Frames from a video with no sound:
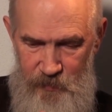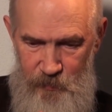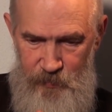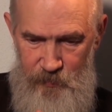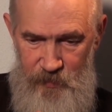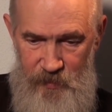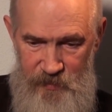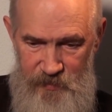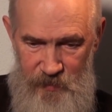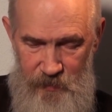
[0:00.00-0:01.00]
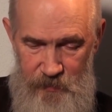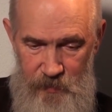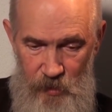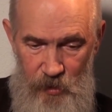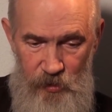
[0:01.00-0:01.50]
on this topic,
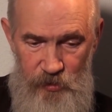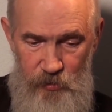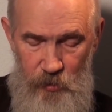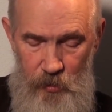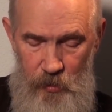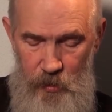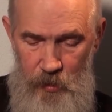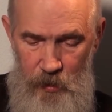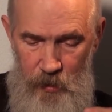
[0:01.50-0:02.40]
and